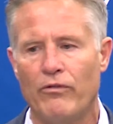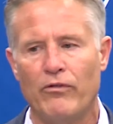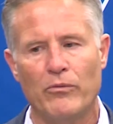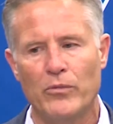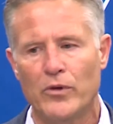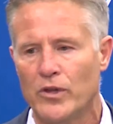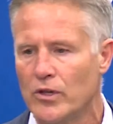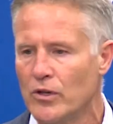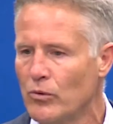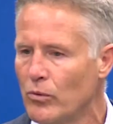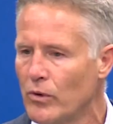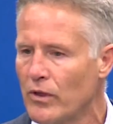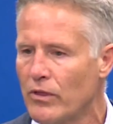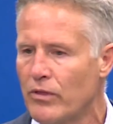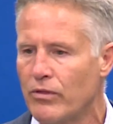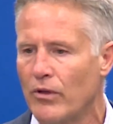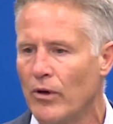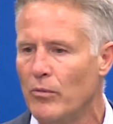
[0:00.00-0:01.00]
familiar
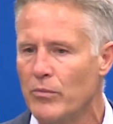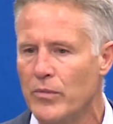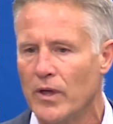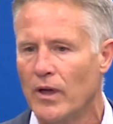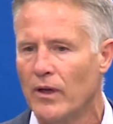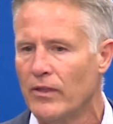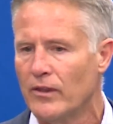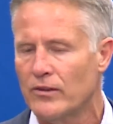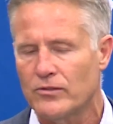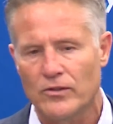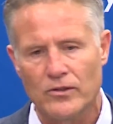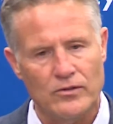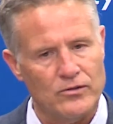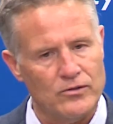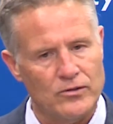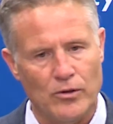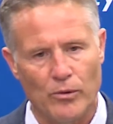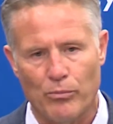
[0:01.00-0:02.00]
with Amir, this
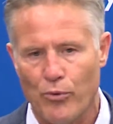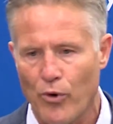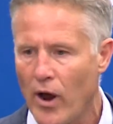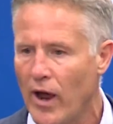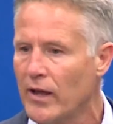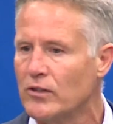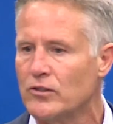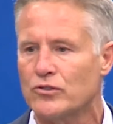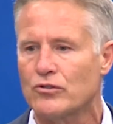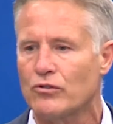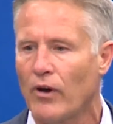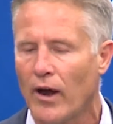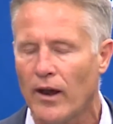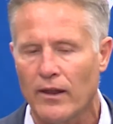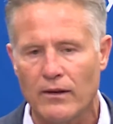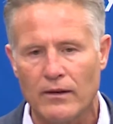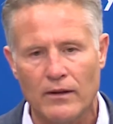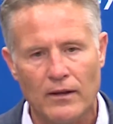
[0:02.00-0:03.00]
is to Brian's
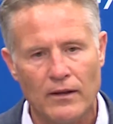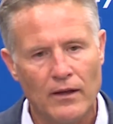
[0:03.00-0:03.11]
credit,